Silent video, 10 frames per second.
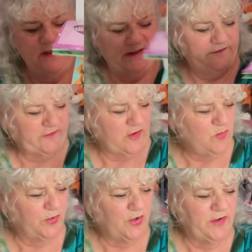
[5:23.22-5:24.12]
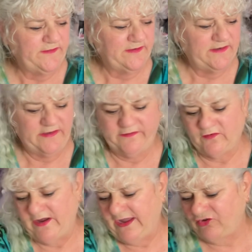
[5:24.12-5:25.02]
And so what I did is
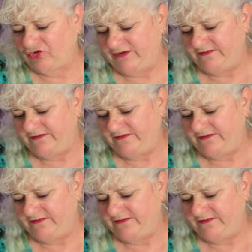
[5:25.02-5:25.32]
I actually